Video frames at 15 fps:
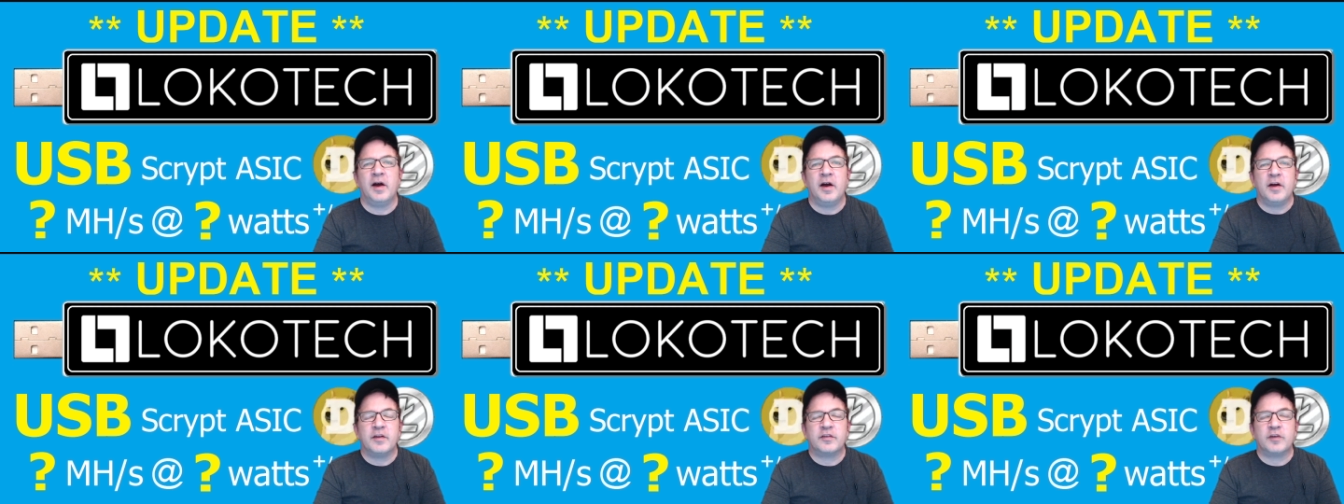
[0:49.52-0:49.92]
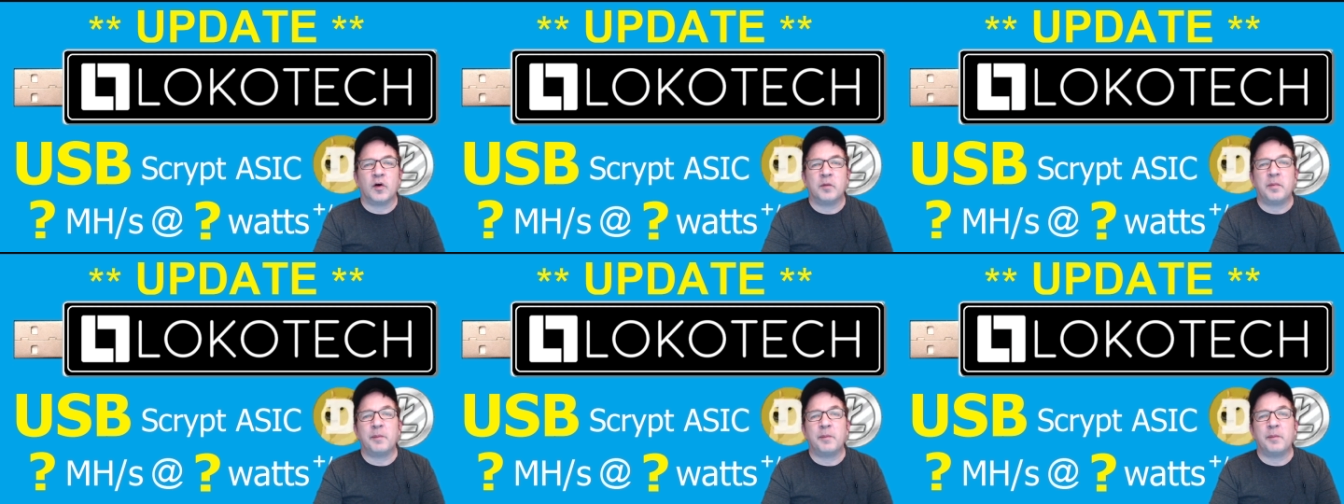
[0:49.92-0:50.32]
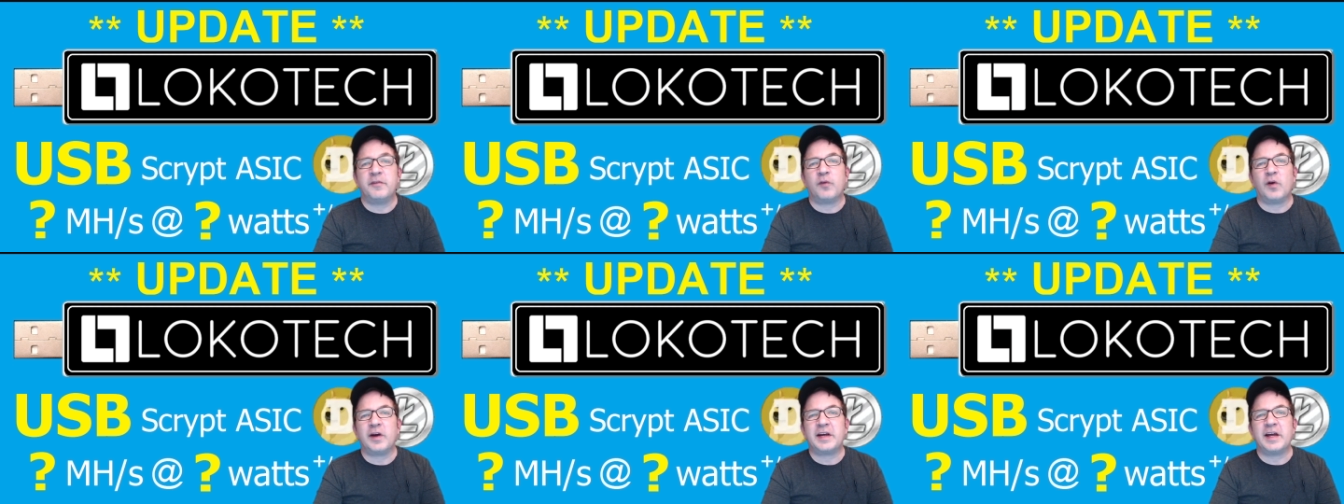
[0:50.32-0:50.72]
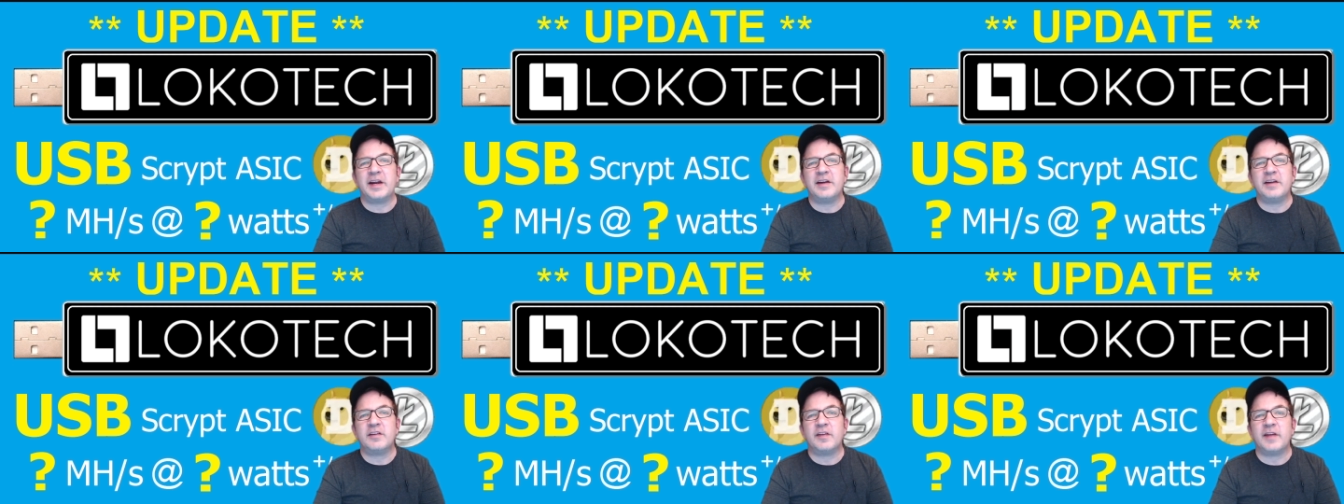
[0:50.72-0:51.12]
So, but before I get
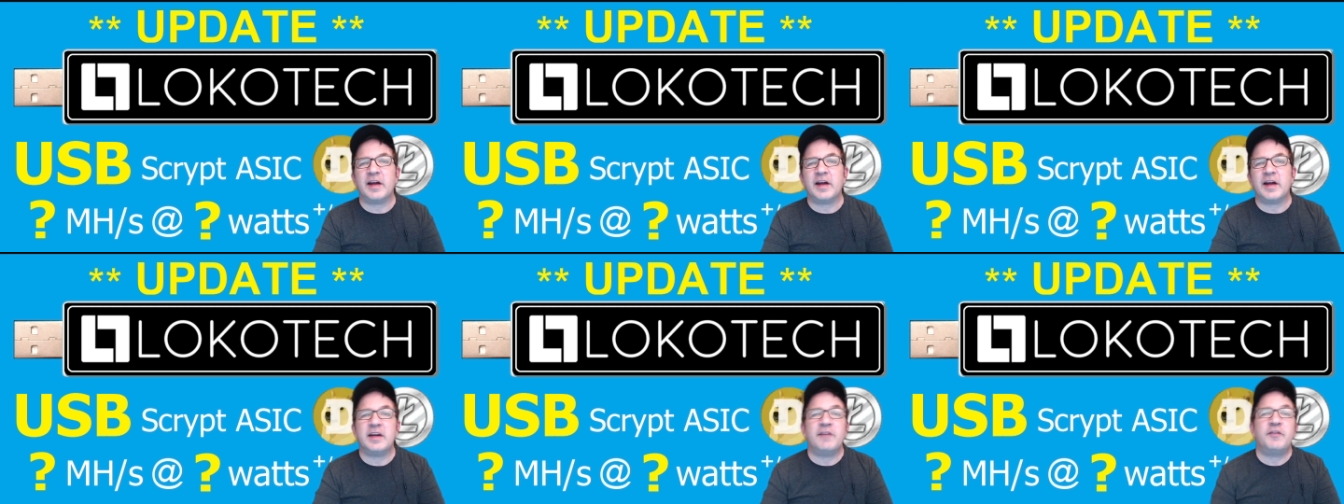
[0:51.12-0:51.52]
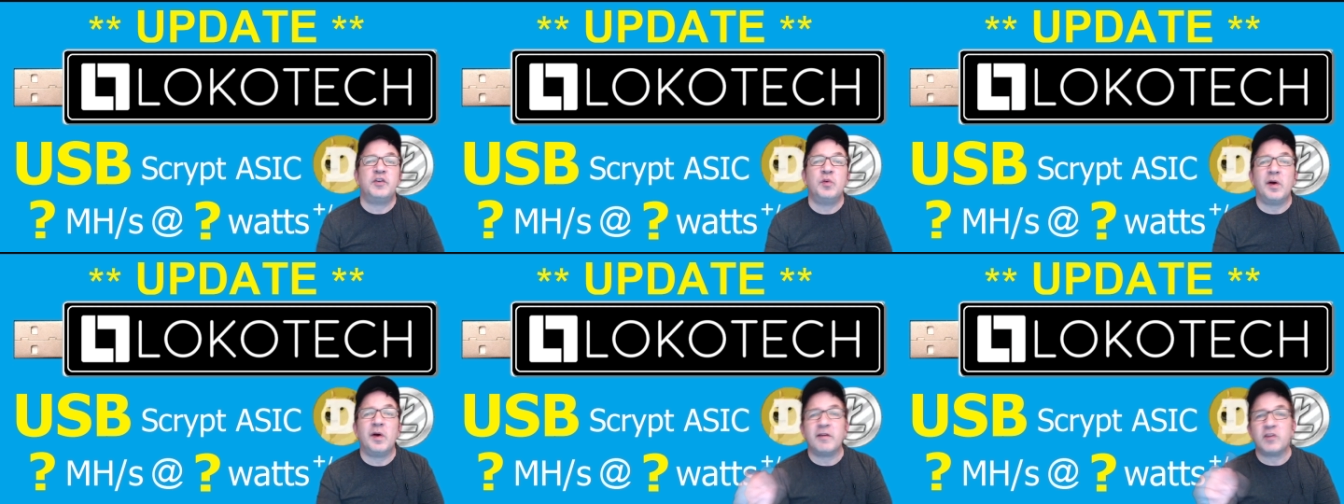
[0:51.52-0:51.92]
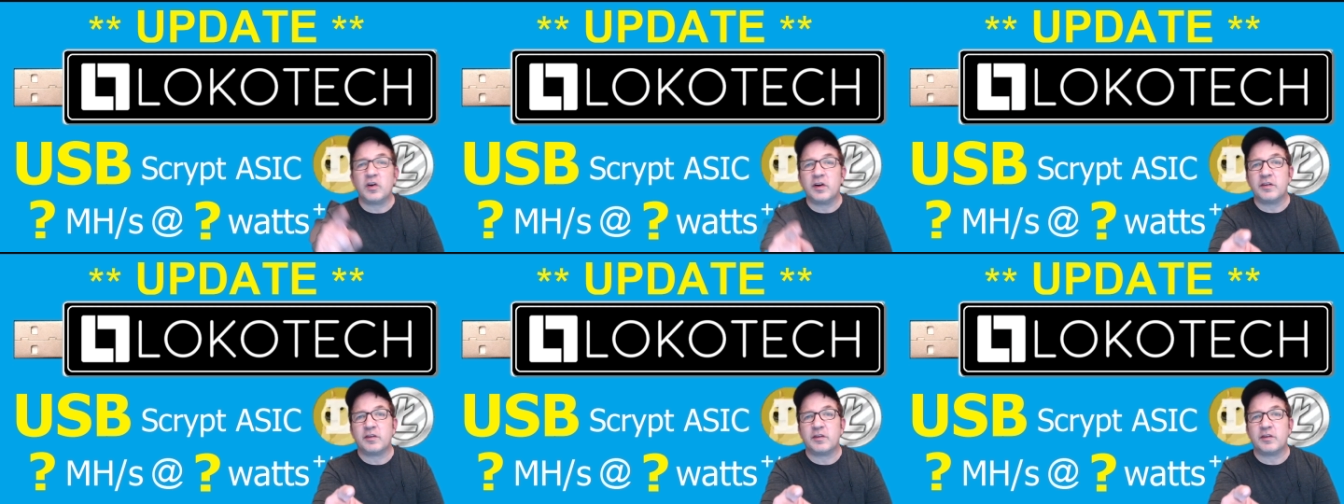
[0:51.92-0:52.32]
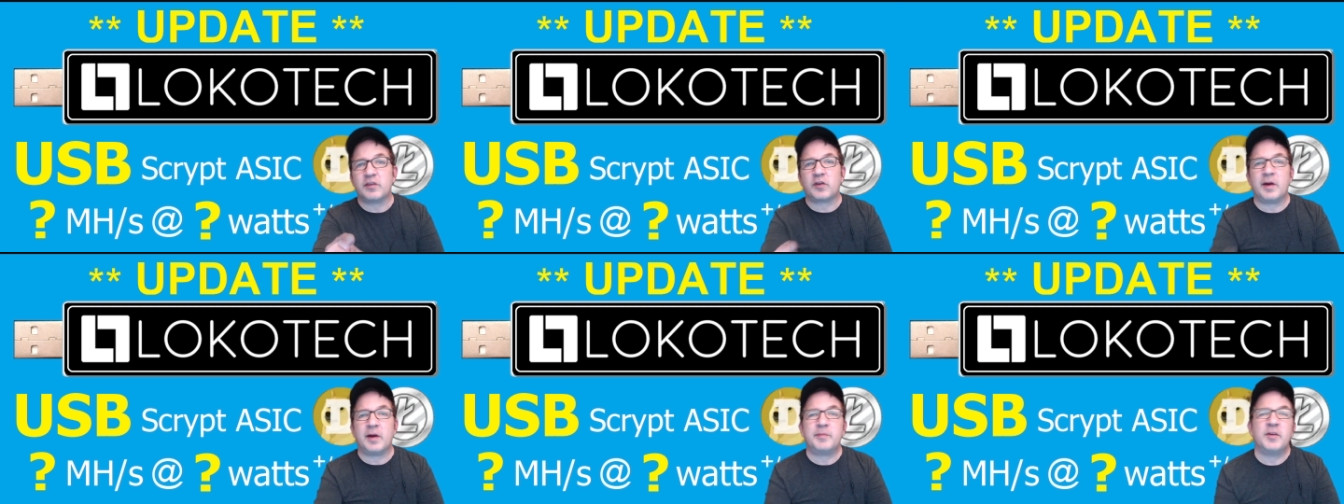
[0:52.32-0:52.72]
into that, if you haven't already
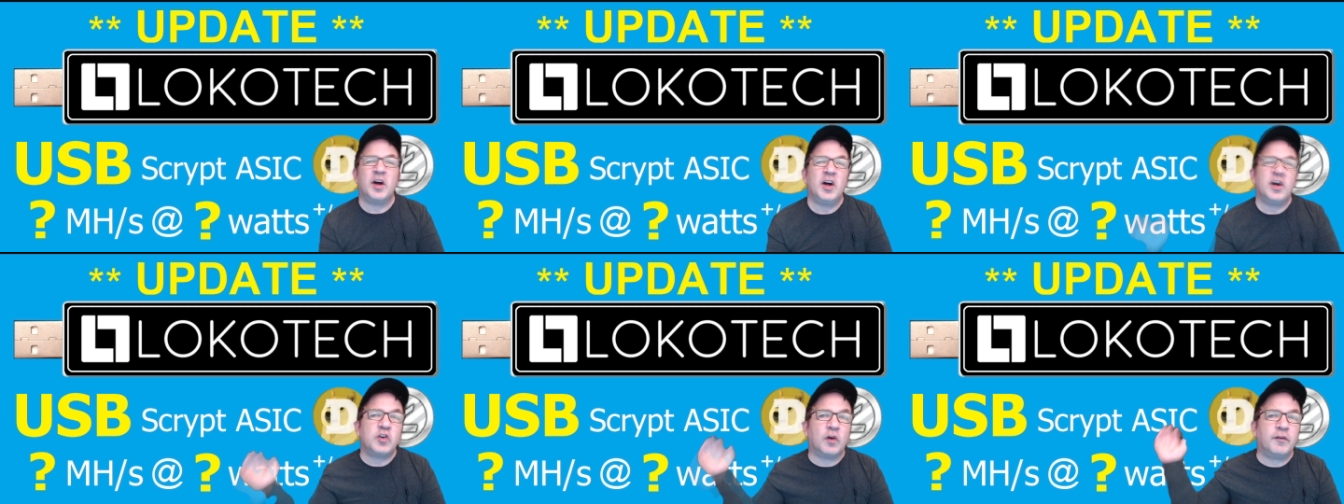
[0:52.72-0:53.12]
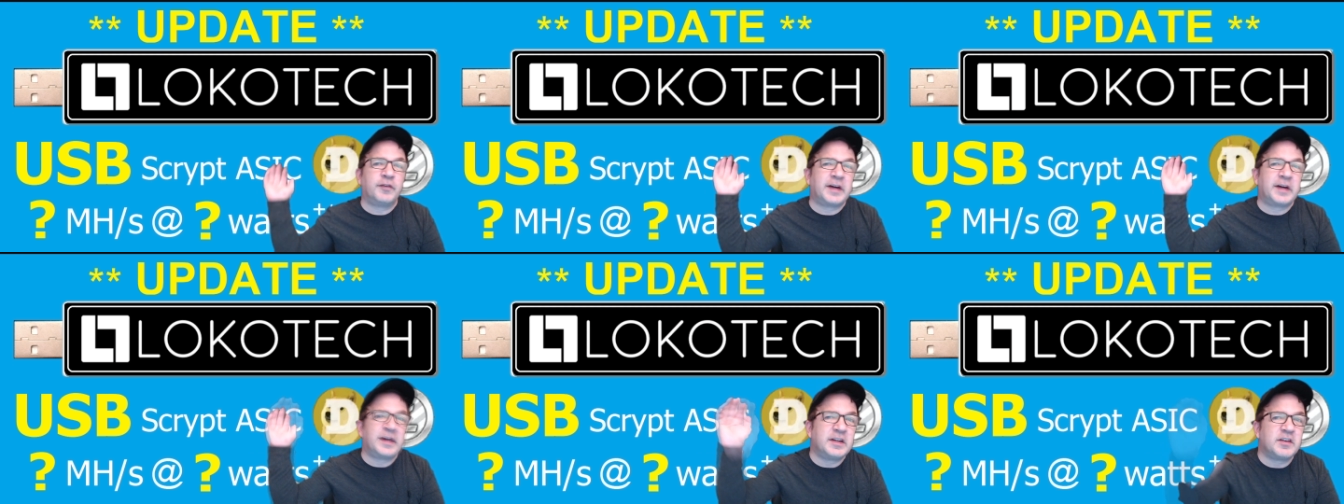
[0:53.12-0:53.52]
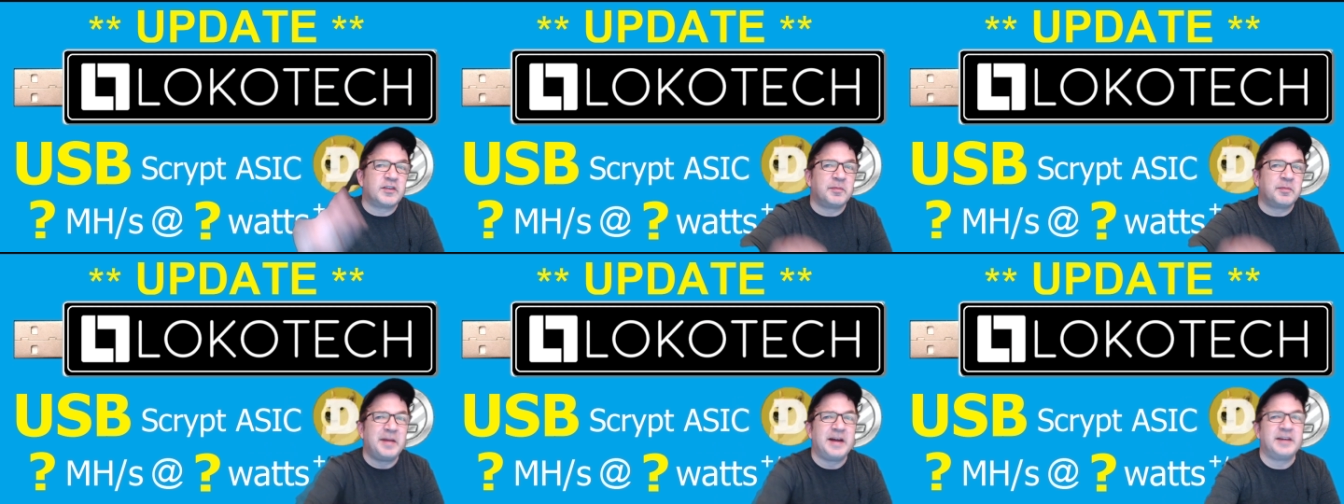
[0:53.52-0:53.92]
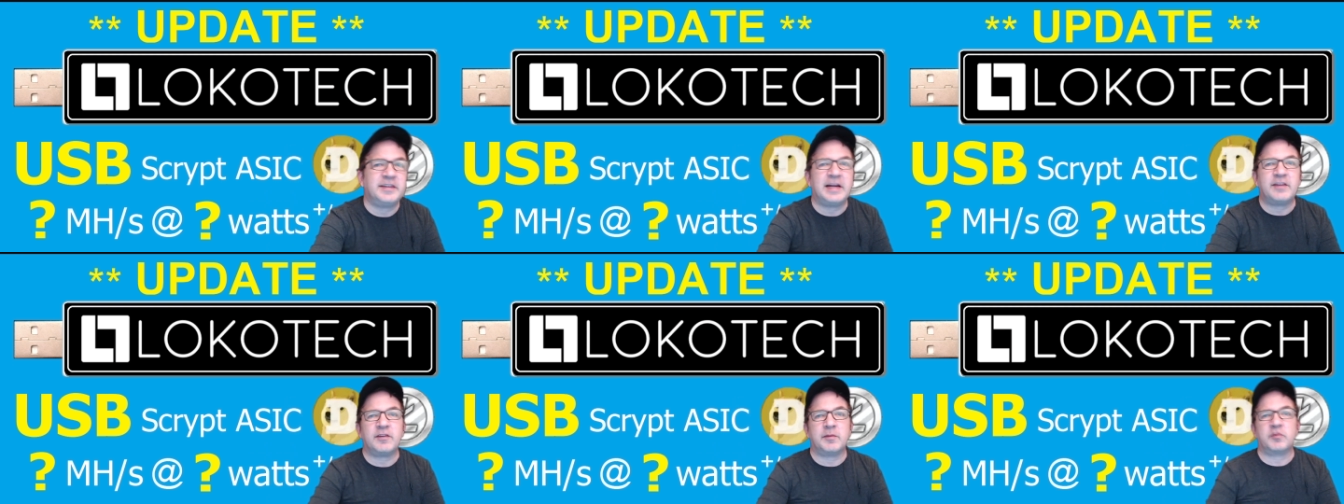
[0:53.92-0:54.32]
subscribed, don't forget to smash
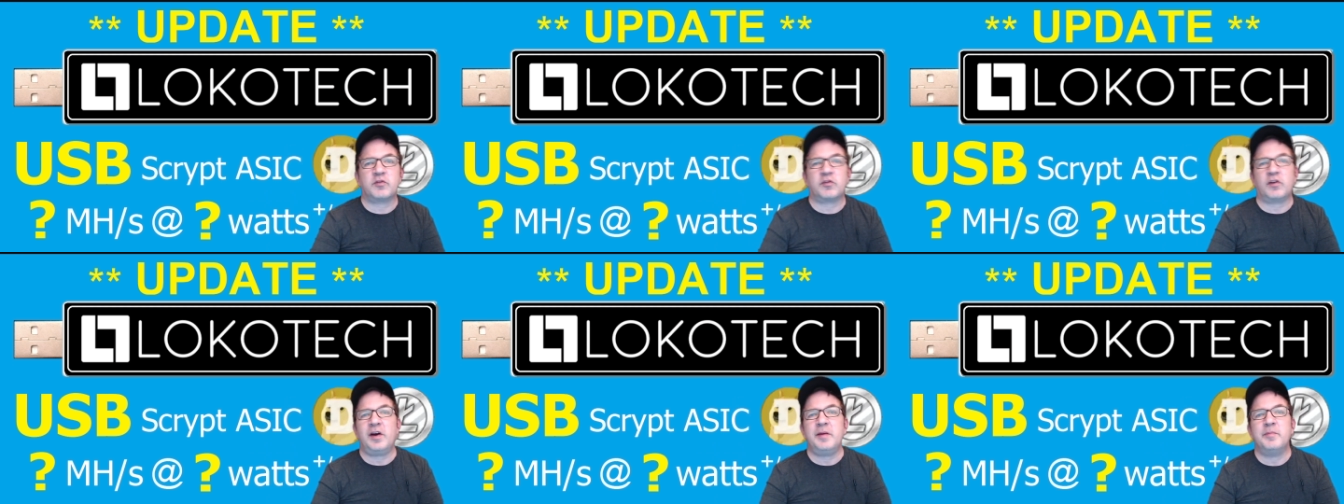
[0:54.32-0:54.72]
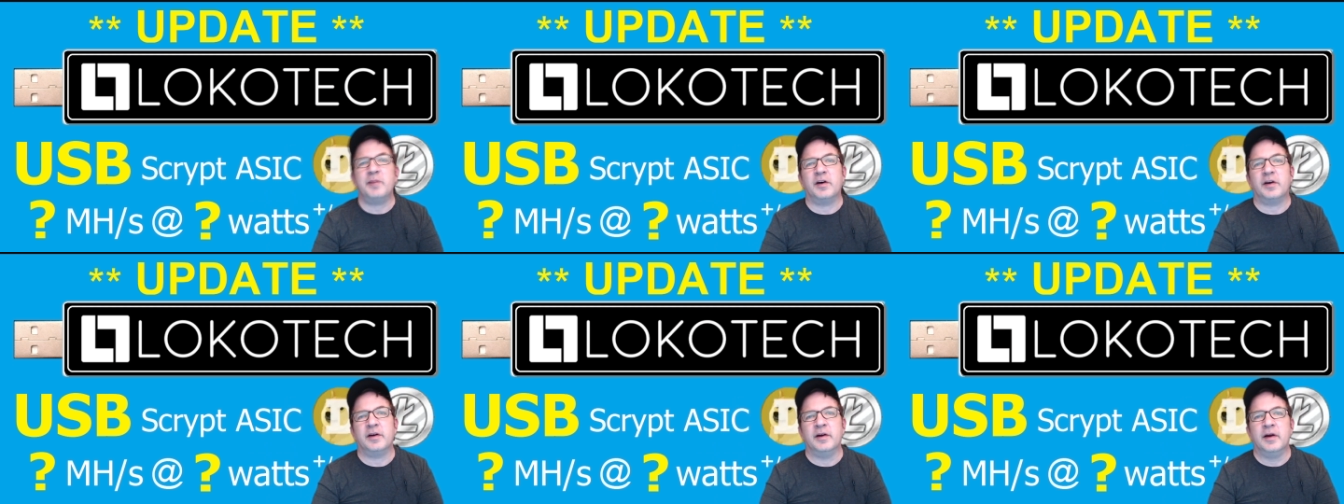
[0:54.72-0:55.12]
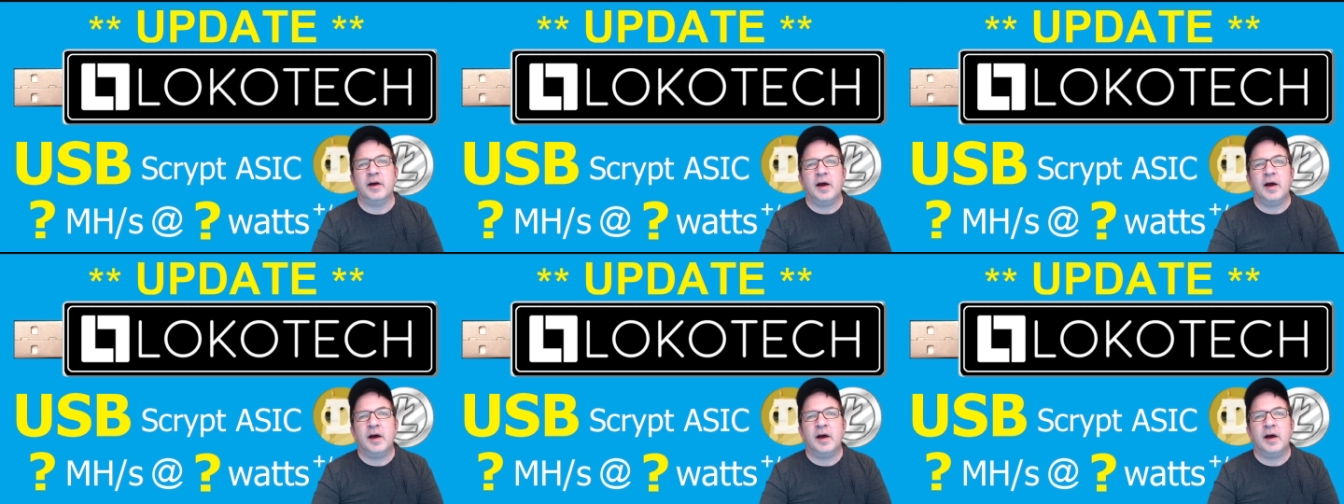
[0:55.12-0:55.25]
that subscribe button.